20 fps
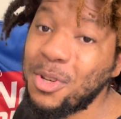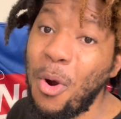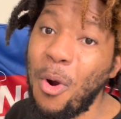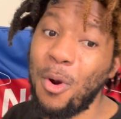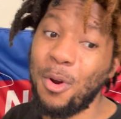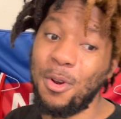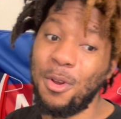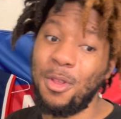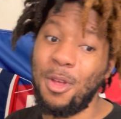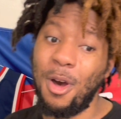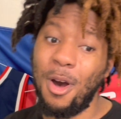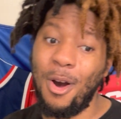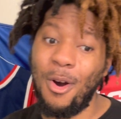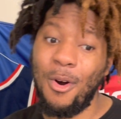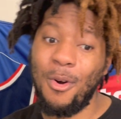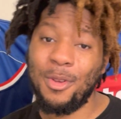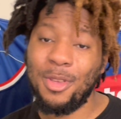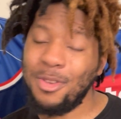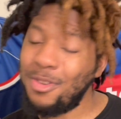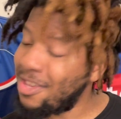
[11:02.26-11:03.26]
quarter
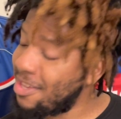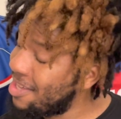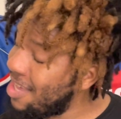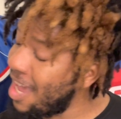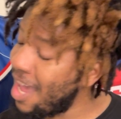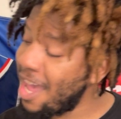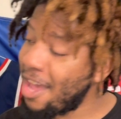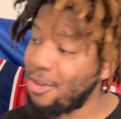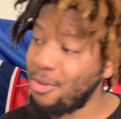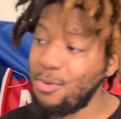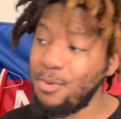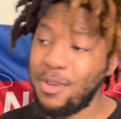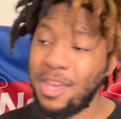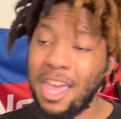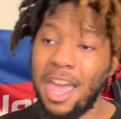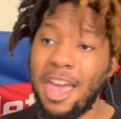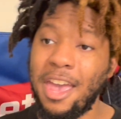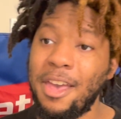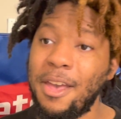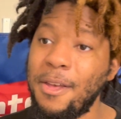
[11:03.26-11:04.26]
though, you
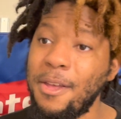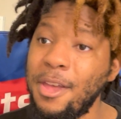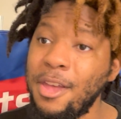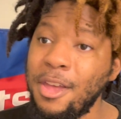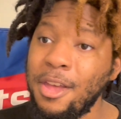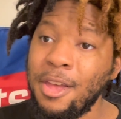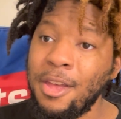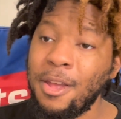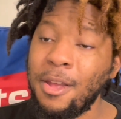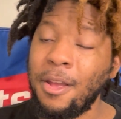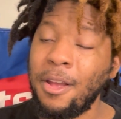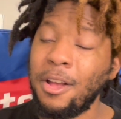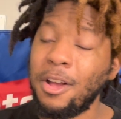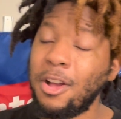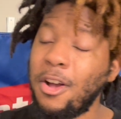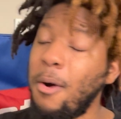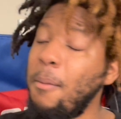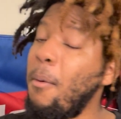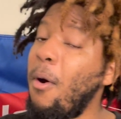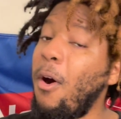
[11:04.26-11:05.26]
can't.
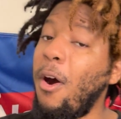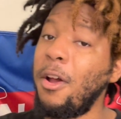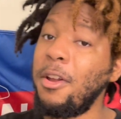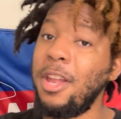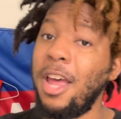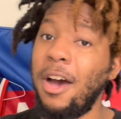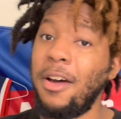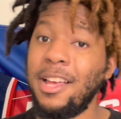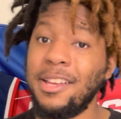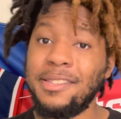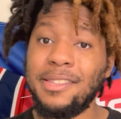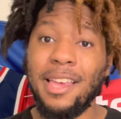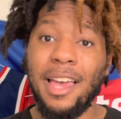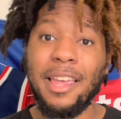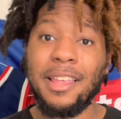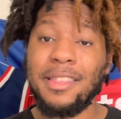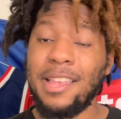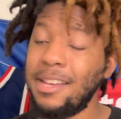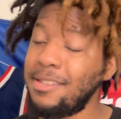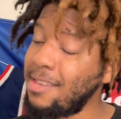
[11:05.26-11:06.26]
Come on now, that's
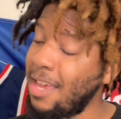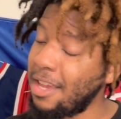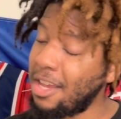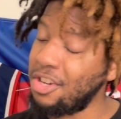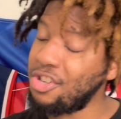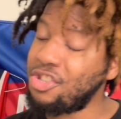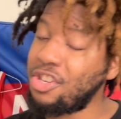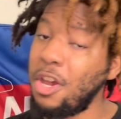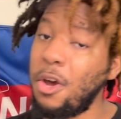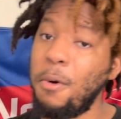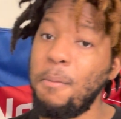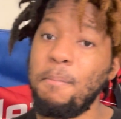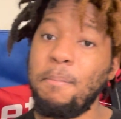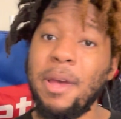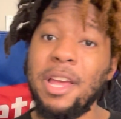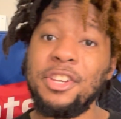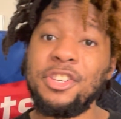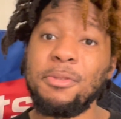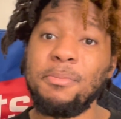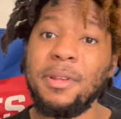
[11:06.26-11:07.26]
like a Shelton
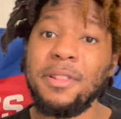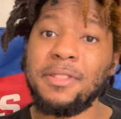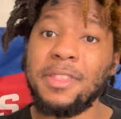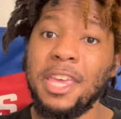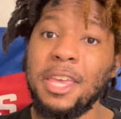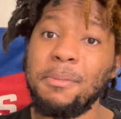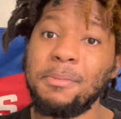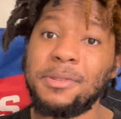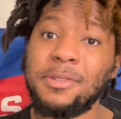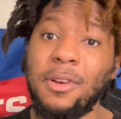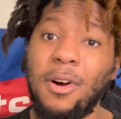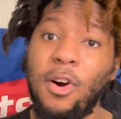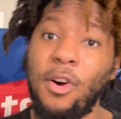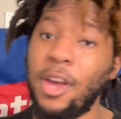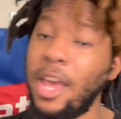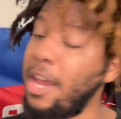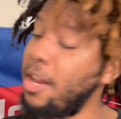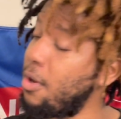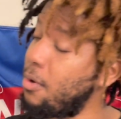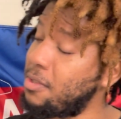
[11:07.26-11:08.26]
Benjamin theme song.
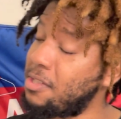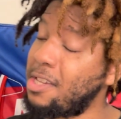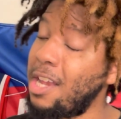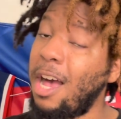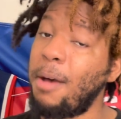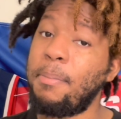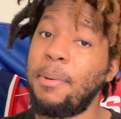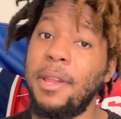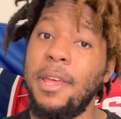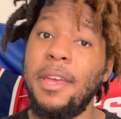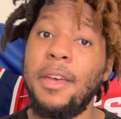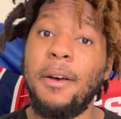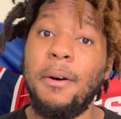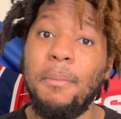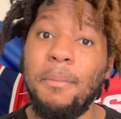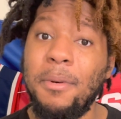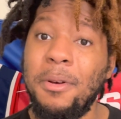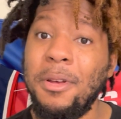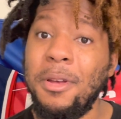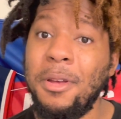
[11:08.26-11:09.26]
Ain't no stopping
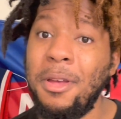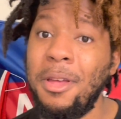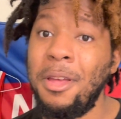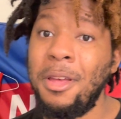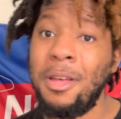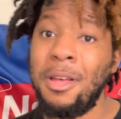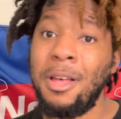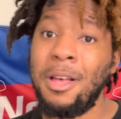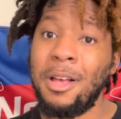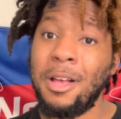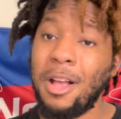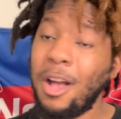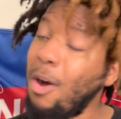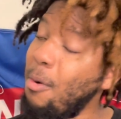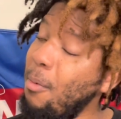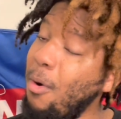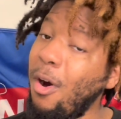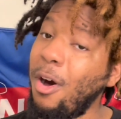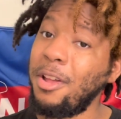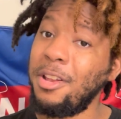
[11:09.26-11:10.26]
him.
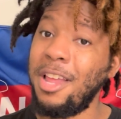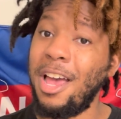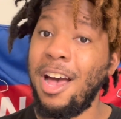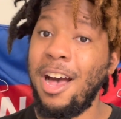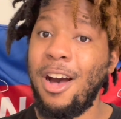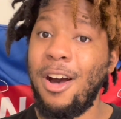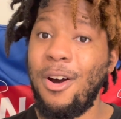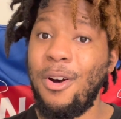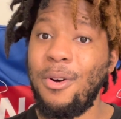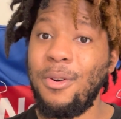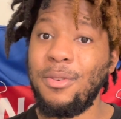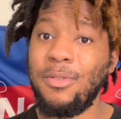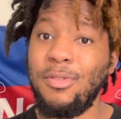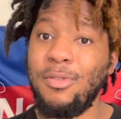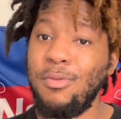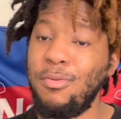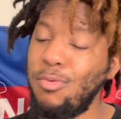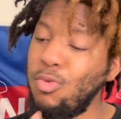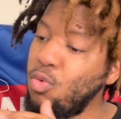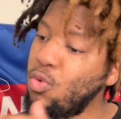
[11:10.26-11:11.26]
Come on now,
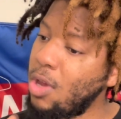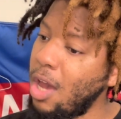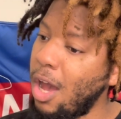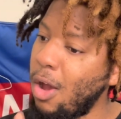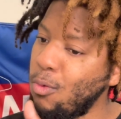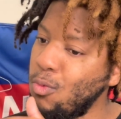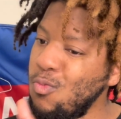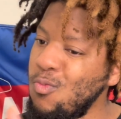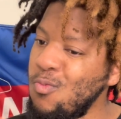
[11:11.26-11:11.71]
you got